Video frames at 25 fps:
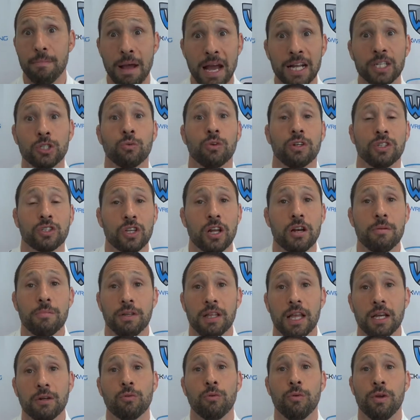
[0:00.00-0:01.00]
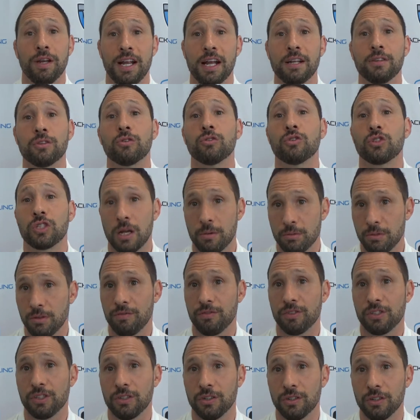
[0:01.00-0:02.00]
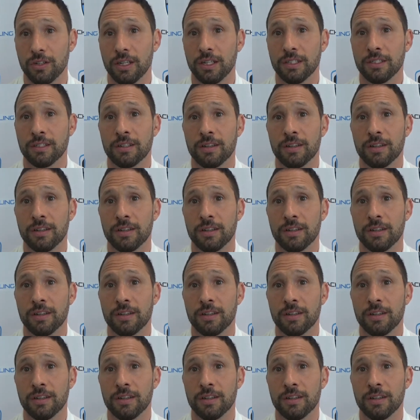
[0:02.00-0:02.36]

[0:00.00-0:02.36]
Imagine what it's going to be like when we get those types of facilities.